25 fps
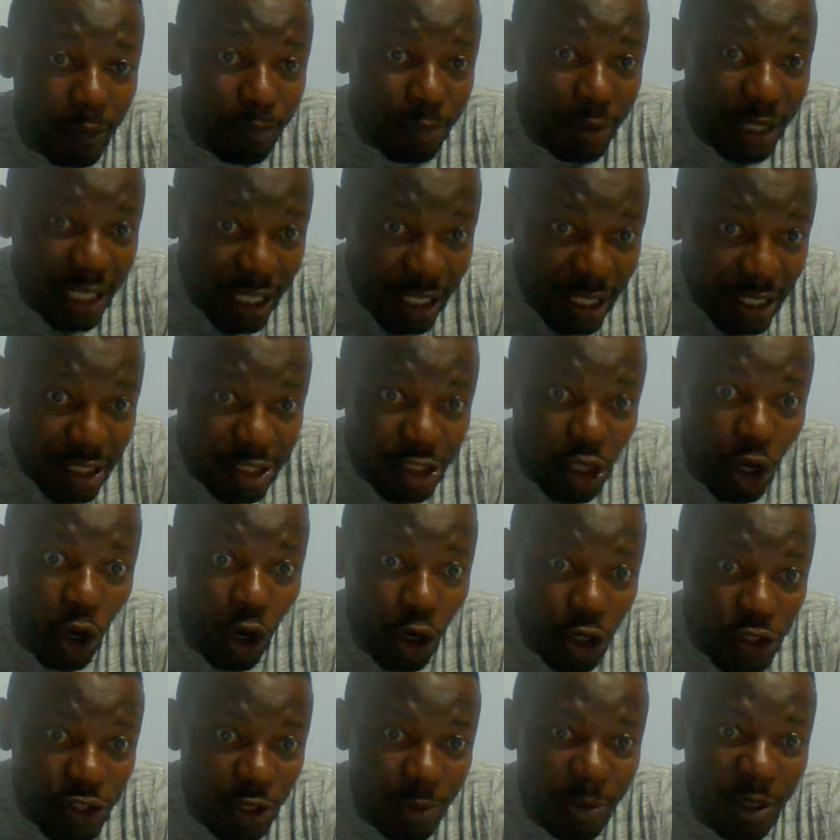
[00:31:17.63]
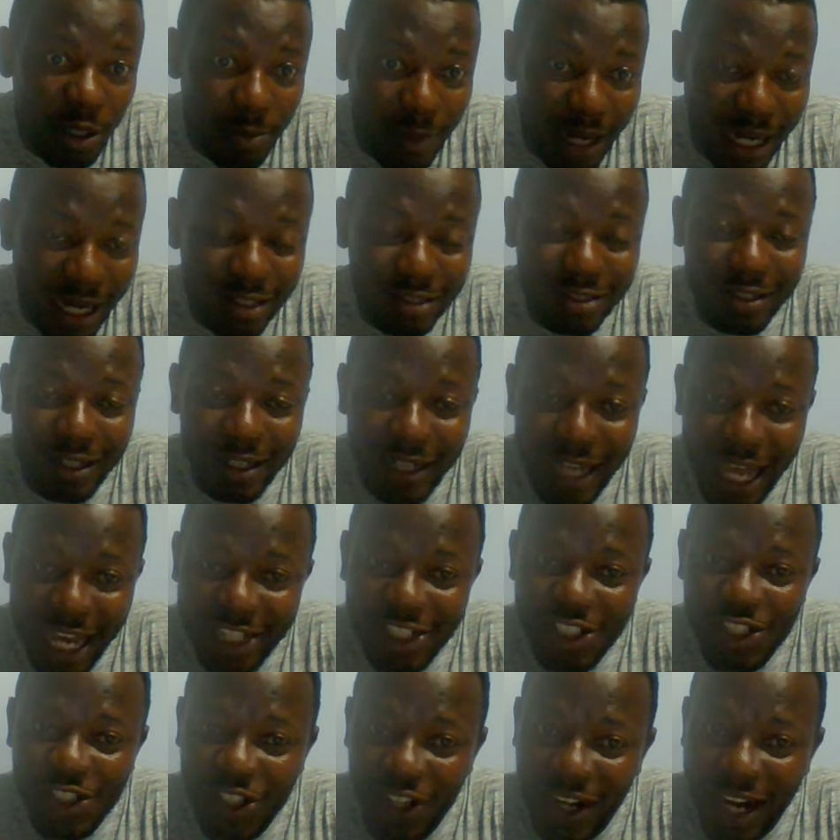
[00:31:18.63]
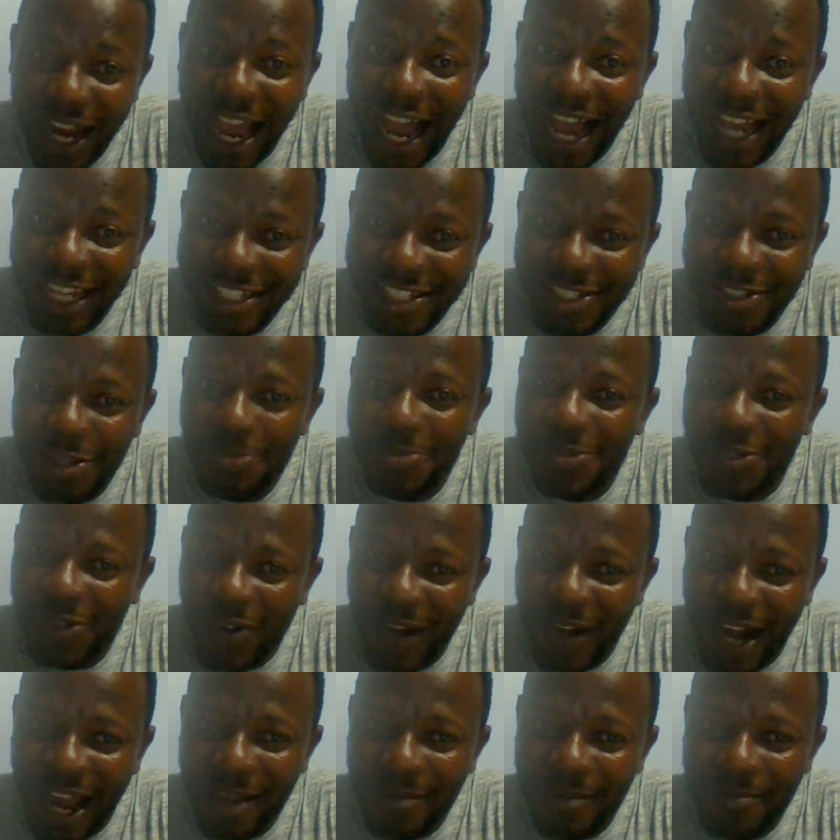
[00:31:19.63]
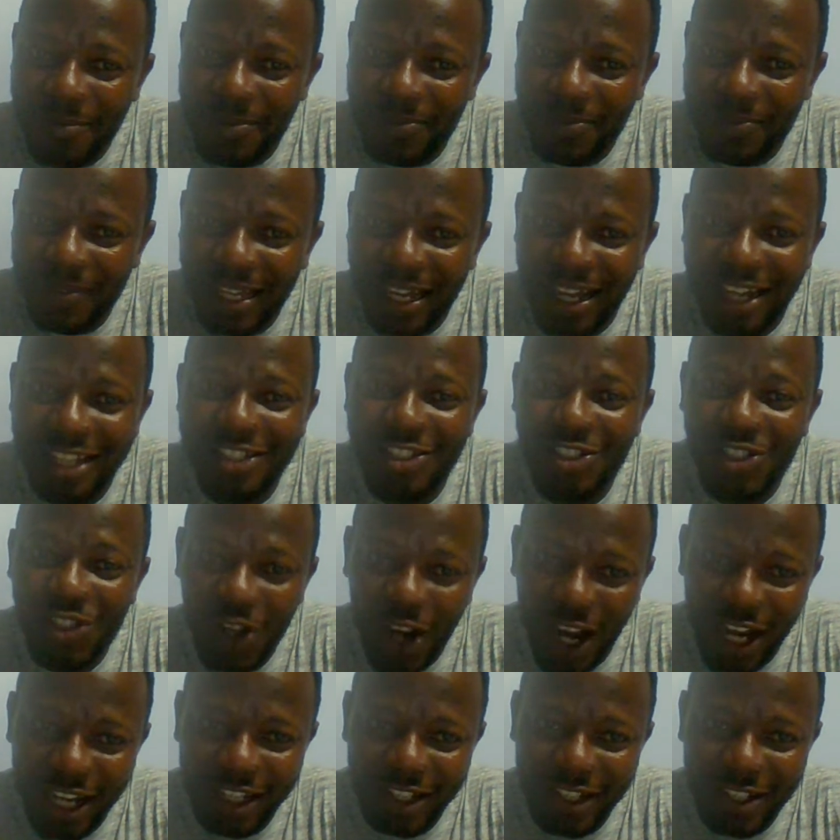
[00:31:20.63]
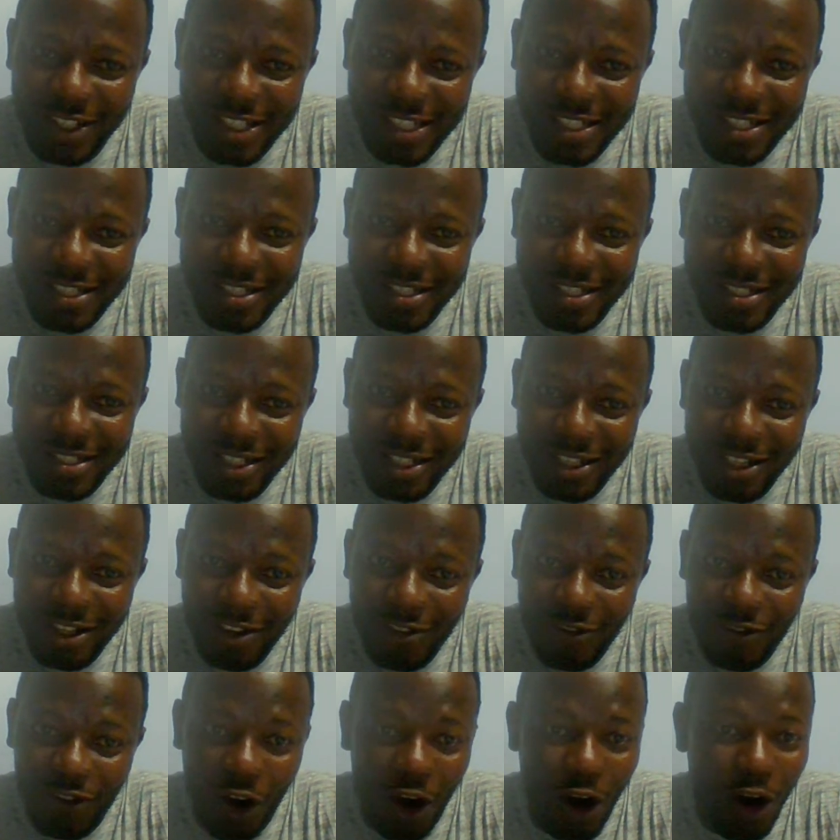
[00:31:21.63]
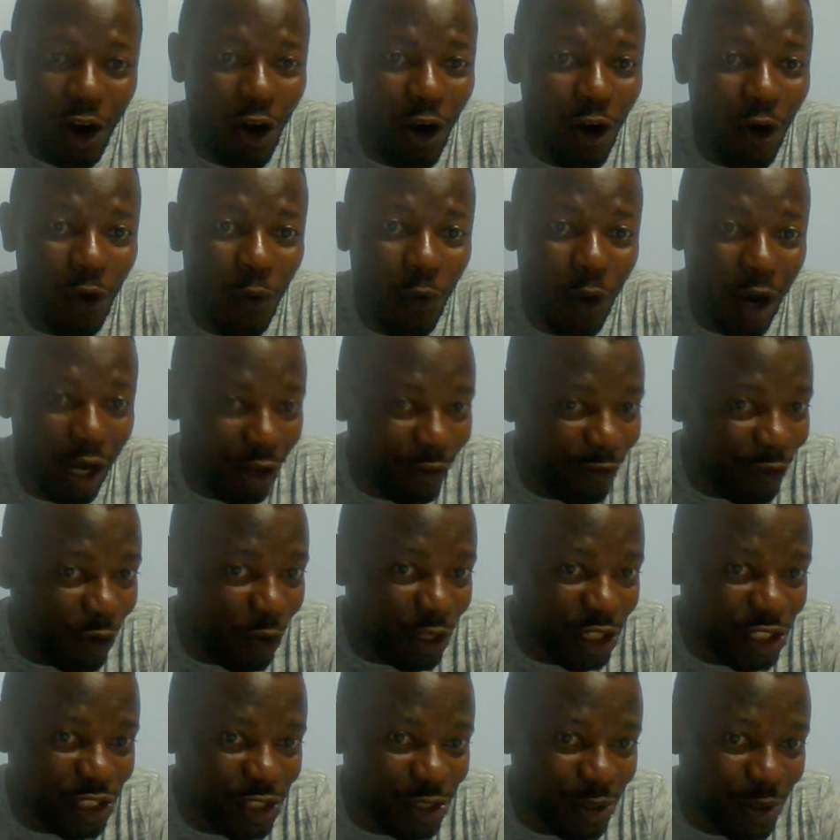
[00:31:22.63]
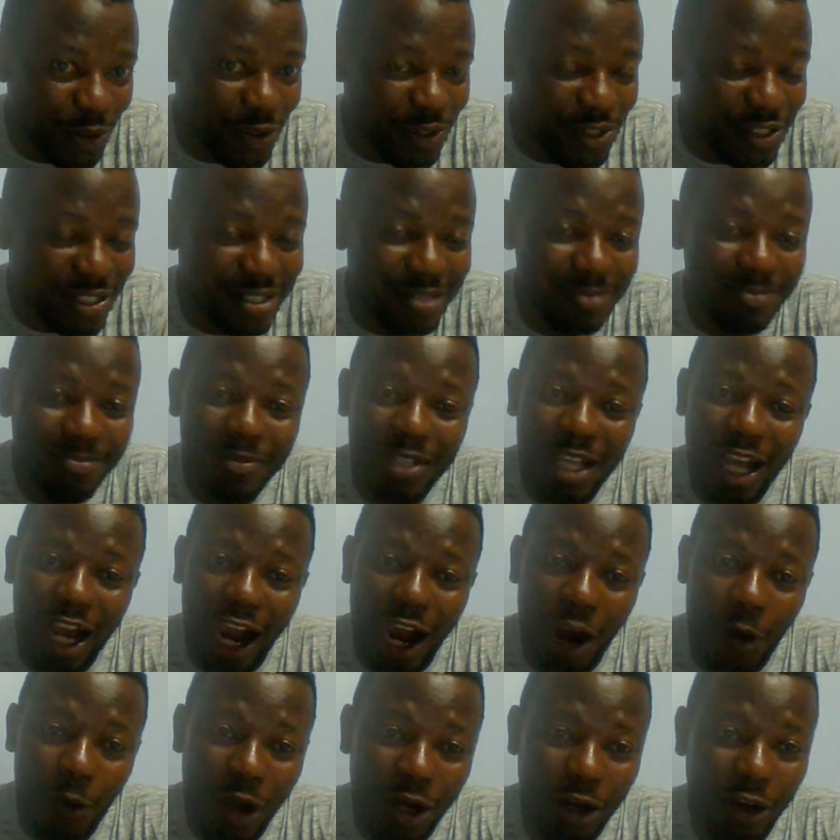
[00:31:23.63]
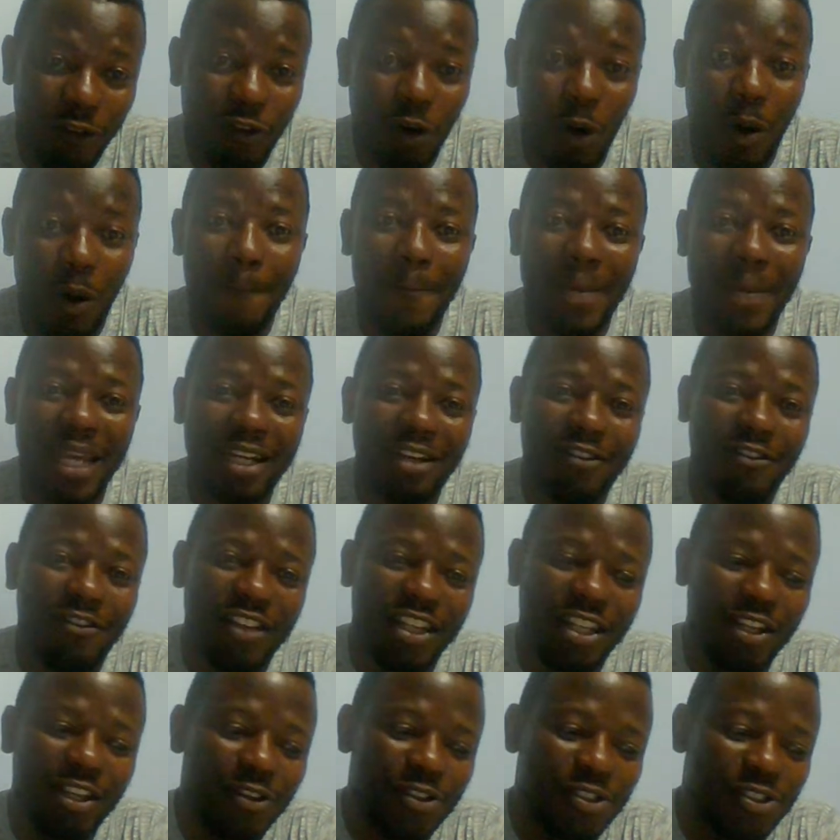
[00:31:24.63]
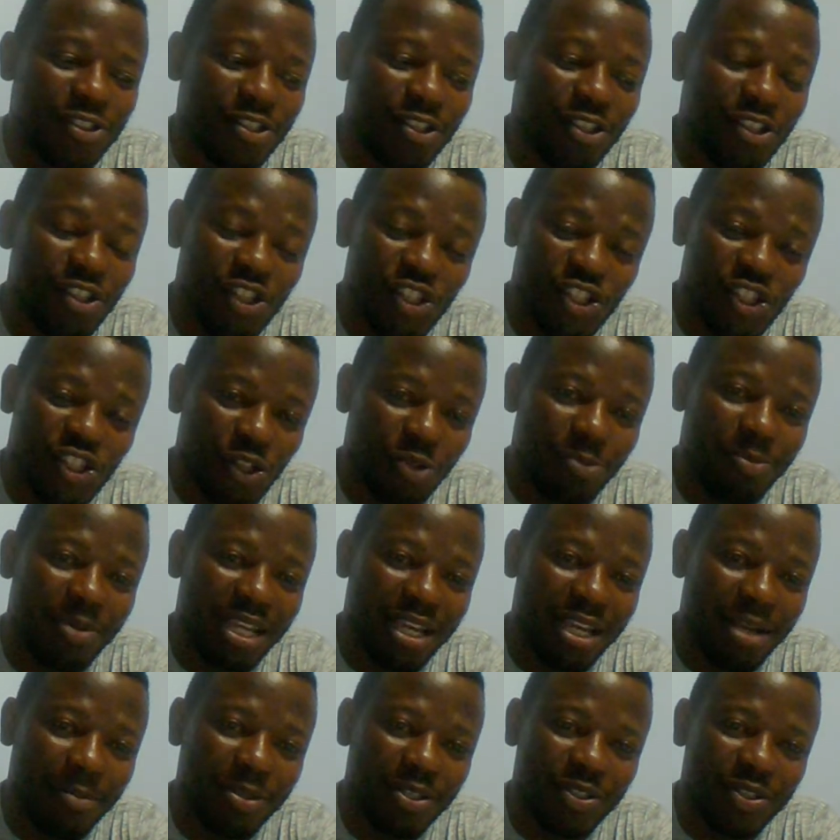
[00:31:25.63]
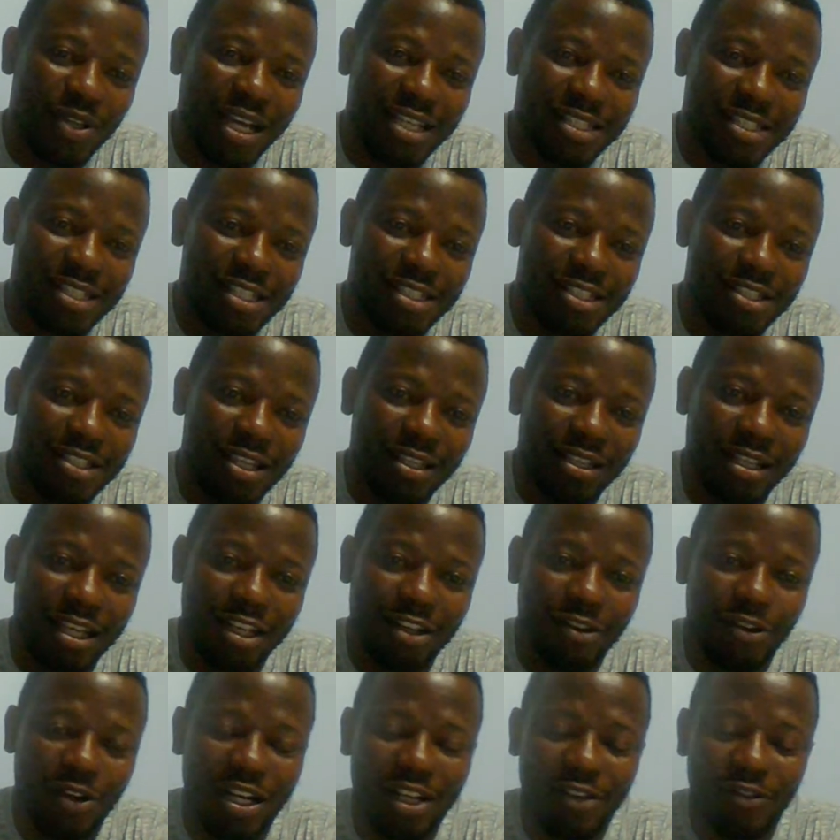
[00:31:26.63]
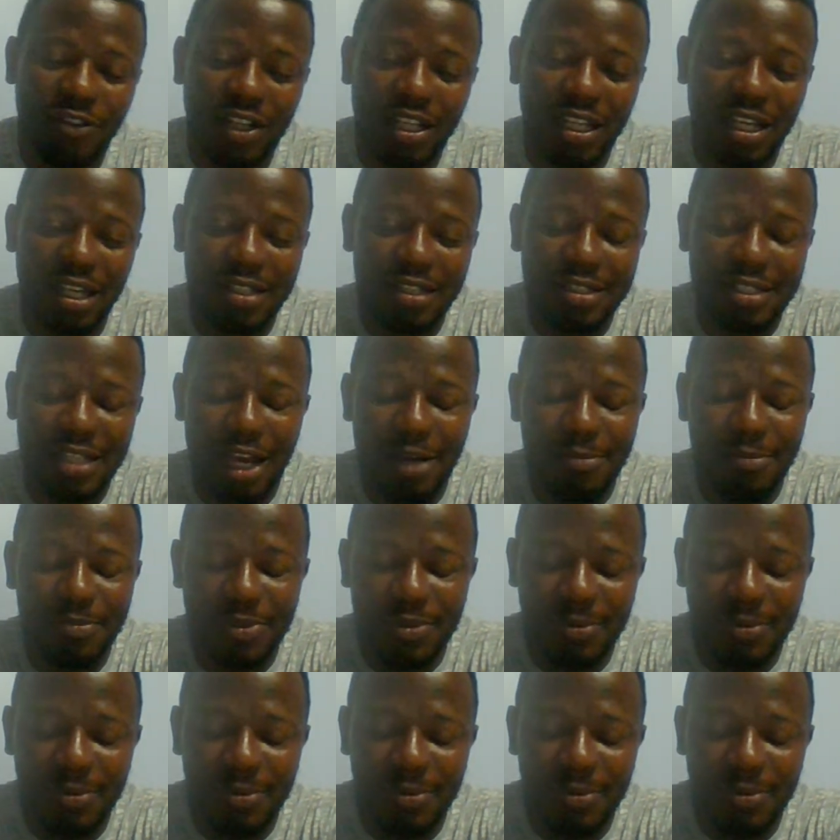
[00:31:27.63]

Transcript: Please also be reminded to like, share, and subscribe, and join us for one of our shows or one of our many videos. Should be able to assist you in getting ready for the exams.